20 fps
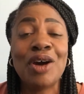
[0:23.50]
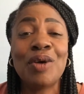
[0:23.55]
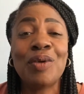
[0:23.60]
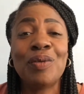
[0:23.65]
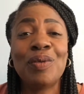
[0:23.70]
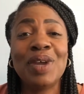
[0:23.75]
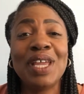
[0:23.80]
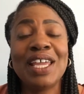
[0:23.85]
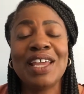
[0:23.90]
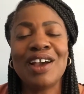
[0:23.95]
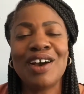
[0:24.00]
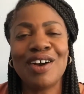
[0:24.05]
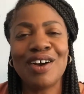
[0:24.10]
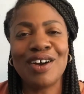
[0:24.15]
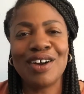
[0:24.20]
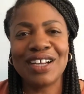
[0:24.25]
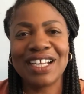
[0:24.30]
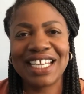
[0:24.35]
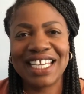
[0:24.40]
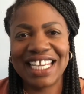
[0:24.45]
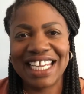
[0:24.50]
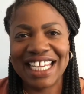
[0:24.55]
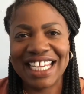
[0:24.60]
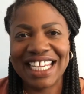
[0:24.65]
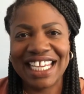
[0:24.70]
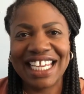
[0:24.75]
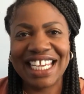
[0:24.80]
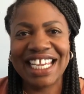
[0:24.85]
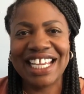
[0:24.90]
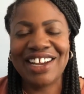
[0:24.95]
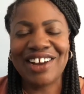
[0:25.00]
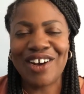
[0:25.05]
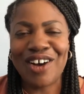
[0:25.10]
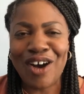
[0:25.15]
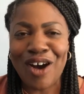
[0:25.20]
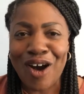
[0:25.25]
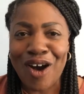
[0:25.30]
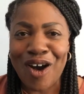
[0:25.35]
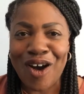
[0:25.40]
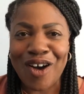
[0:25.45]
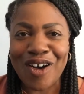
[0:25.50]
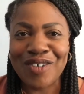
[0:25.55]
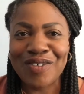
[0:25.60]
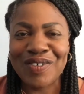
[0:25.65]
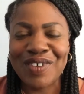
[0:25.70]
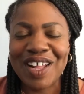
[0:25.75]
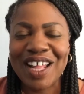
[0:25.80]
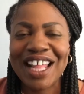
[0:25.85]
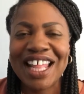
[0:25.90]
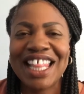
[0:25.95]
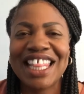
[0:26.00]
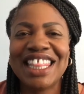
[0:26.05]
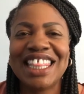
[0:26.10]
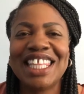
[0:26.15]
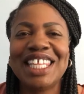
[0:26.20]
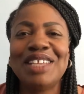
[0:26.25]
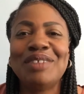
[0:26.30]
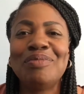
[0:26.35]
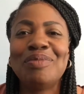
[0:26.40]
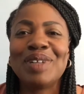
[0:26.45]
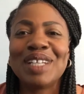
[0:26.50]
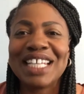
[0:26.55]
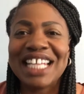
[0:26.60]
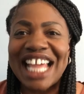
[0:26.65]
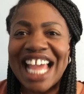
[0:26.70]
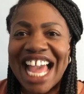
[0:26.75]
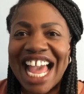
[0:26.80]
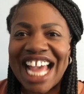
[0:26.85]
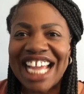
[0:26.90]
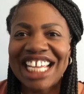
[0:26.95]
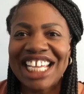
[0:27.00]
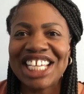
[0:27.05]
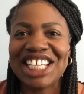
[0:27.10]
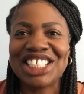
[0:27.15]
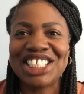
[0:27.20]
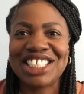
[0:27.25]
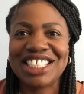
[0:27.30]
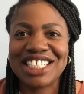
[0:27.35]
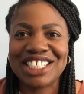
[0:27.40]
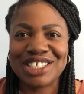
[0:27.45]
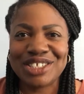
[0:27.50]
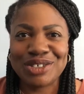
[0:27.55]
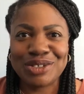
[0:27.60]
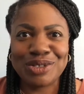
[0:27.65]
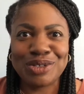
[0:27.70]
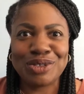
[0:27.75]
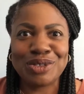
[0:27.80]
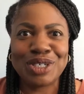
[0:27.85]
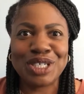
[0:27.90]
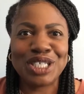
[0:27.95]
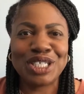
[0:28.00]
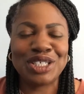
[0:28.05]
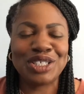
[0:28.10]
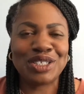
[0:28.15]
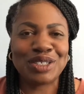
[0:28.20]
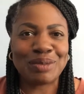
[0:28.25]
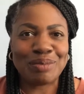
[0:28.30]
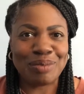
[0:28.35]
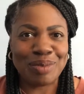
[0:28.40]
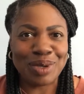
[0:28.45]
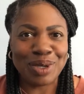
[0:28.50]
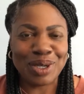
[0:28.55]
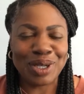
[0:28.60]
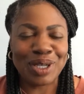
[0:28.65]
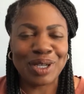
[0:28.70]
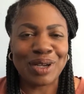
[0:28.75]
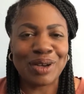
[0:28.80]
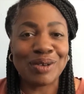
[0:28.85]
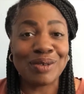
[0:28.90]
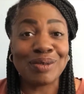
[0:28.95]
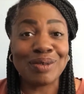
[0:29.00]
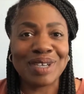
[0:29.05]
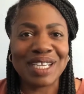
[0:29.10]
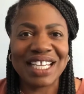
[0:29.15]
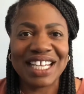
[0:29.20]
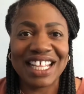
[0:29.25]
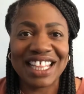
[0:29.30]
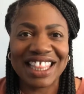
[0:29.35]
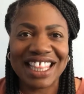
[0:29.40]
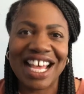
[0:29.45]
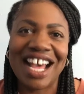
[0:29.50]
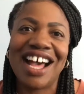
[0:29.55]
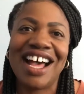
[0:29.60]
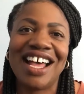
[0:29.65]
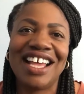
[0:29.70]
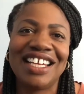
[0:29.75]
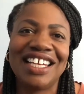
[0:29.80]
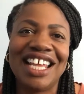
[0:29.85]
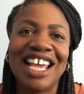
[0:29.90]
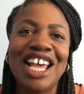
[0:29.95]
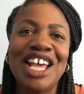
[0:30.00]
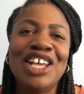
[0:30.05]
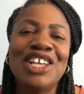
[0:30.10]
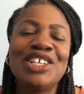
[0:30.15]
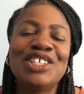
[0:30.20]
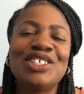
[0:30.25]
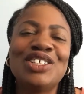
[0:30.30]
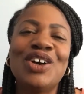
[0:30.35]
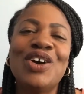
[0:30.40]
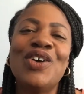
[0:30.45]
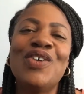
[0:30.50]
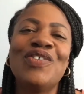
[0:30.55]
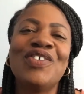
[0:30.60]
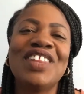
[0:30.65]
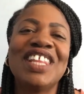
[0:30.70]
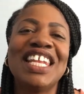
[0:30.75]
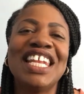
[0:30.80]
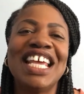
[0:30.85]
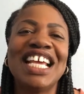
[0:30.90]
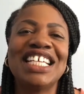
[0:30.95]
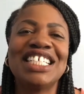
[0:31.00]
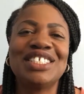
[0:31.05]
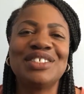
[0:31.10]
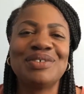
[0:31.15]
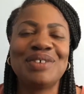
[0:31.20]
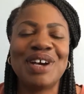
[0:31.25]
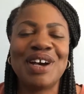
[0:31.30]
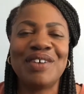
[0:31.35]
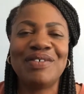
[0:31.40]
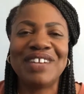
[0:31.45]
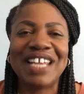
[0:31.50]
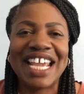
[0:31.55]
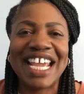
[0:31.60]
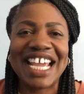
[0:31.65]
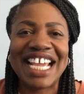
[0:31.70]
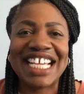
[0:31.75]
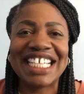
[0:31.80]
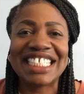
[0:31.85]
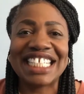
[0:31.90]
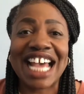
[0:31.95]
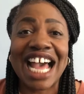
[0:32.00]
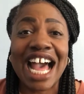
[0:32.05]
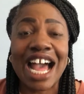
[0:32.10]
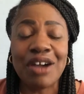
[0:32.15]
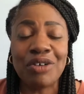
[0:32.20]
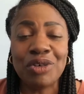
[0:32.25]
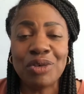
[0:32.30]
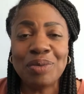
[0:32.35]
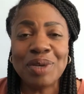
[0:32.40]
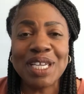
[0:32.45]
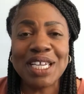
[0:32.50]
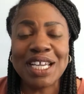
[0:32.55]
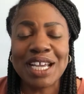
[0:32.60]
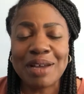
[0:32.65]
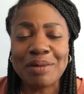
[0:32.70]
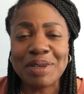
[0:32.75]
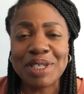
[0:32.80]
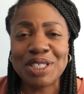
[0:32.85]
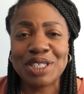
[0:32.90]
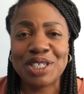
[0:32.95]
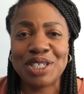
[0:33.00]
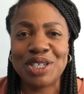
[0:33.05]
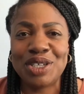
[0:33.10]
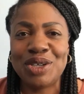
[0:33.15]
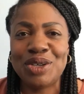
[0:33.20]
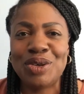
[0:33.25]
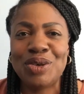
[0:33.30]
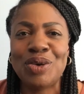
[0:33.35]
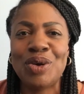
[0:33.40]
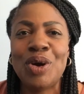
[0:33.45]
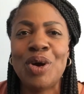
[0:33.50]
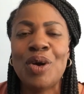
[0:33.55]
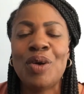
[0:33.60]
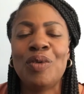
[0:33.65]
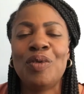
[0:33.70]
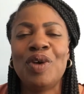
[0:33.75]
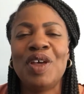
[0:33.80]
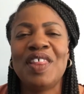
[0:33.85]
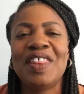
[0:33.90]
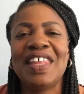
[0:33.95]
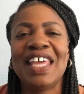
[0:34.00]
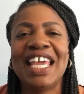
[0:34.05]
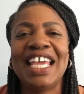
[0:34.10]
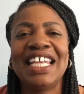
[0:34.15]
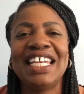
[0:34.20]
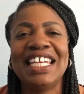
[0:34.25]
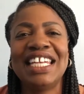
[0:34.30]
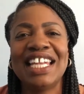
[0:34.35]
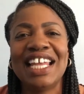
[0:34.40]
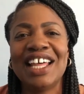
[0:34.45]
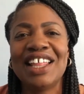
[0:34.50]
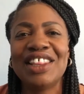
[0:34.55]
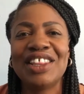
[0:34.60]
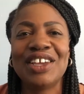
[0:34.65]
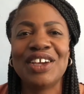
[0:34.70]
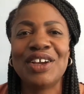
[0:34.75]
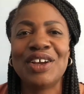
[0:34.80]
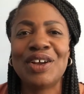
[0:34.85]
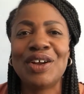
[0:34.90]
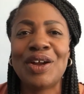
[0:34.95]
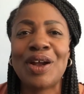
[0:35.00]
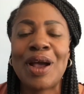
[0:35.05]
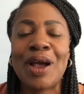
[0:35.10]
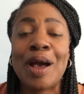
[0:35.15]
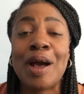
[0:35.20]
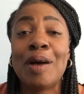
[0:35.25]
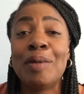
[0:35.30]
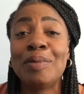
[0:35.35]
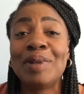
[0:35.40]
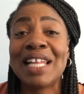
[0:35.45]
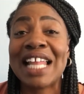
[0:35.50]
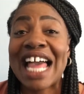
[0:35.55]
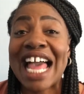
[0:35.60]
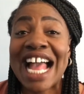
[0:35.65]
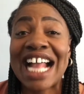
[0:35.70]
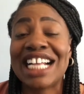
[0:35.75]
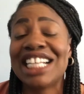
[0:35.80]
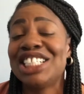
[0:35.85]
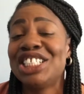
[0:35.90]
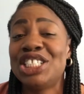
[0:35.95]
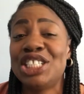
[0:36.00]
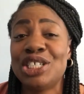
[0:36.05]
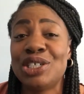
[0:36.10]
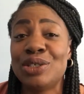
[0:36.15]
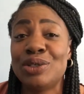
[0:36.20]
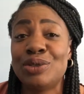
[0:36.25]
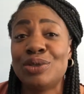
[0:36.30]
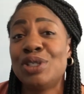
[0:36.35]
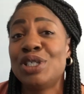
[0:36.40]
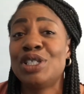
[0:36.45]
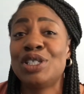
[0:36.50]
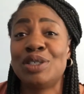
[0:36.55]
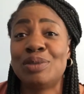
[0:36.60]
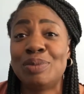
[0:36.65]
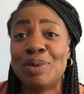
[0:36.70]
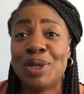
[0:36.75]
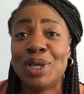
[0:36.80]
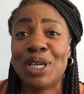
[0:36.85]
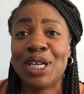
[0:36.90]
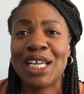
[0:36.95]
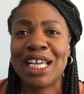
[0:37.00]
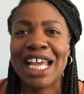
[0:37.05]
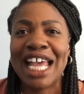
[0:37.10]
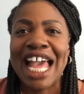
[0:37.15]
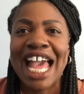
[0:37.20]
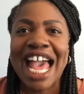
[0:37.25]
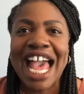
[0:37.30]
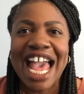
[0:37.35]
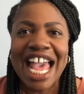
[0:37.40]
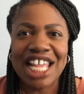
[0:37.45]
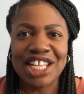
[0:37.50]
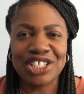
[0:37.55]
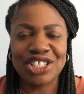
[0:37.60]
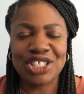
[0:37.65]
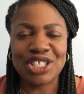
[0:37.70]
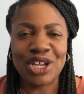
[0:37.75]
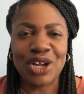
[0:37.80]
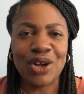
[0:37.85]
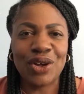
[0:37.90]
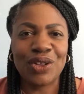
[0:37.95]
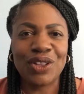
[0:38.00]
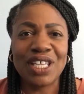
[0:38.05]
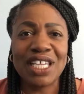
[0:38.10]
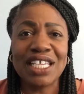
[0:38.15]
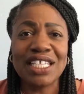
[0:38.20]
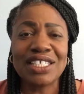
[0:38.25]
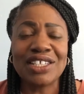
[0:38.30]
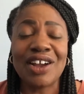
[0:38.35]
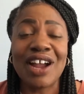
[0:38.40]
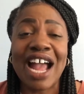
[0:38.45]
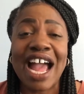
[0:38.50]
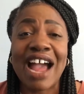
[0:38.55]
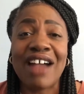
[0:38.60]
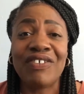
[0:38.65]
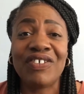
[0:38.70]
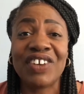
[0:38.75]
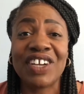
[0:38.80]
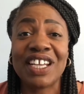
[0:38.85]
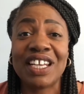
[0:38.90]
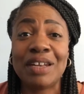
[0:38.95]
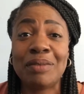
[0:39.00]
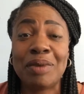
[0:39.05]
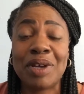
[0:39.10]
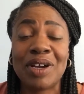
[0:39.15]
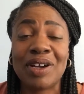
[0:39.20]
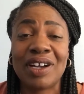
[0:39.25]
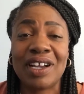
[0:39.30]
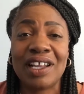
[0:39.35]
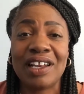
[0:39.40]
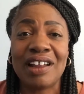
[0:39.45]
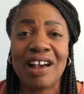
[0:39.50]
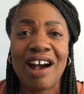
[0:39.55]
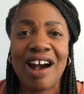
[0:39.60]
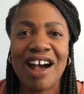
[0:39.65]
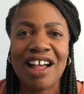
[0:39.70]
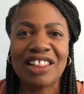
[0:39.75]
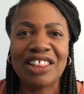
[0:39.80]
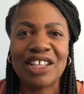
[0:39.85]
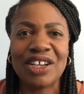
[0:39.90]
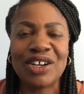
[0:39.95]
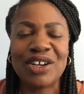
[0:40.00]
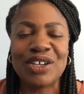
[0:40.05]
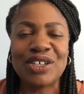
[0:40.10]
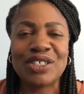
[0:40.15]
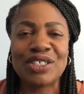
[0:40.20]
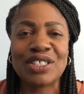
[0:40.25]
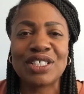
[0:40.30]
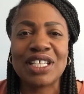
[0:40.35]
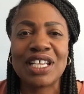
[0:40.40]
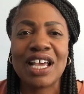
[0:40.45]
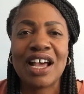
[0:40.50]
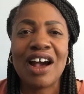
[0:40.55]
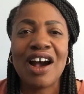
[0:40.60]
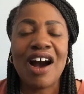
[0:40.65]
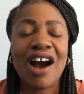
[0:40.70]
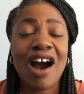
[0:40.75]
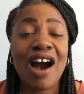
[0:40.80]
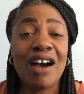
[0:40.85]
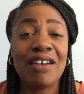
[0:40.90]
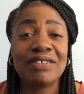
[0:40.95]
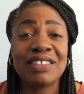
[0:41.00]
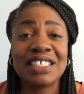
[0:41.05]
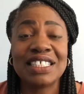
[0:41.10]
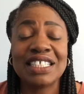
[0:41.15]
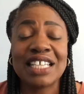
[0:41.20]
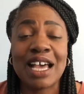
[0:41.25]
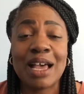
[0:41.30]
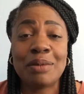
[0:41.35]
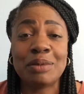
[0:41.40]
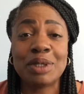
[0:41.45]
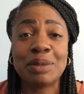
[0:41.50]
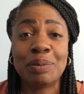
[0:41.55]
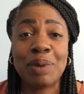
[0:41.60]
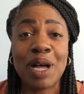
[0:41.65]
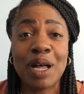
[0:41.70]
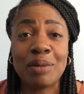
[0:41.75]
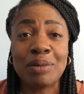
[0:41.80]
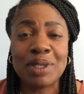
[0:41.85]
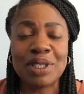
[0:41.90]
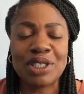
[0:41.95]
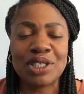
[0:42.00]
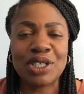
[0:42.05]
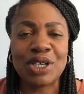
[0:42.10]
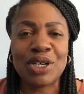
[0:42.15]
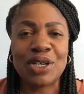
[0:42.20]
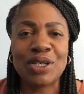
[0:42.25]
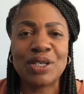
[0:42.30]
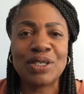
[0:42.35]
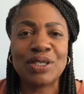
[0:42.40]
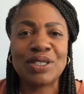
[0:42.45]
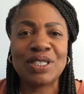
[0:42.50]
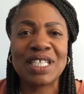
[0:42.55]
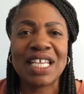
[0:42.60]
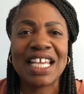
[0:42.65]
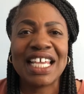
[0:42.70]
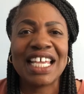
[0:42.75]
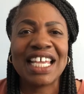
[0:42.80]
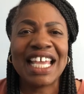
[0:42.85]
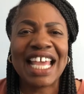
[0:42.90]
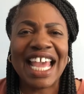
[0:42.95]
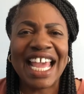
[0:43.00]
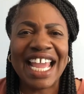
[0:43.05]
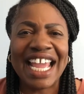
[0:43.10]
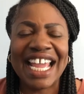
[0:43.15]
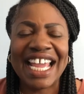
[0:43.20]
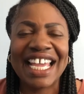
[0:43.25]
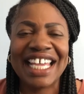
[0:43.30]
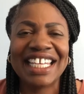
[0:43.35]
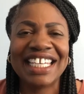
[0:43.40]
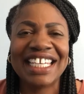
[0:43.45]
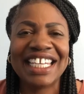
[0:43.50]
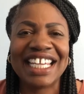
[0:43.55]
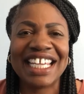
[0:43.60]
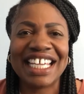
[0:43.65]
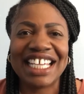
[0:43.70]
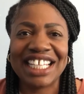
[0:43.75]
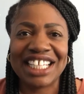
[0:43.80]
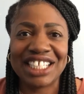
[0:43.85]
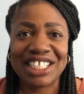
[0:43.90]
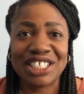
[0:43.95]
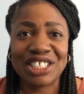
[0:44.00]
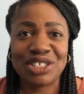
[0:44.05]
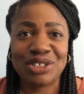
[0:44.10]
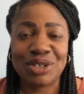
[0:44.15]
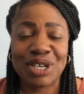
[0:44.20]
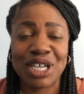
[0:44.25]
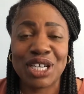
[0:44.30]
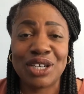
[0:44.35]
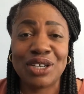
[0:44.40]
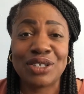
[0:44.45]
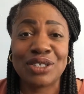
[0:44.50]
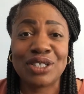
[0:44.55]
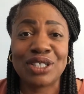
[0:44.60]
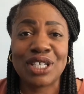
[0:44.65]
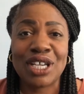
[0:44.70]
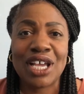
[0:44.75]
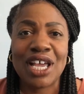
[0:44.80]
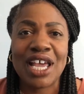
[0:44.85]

We are kicking off the Black Children's Book Read-a-thon. So for the next 12 days, I will be coming to you with another Black children's book. And so these are African American authors, oftentimes publishers, and illustrators.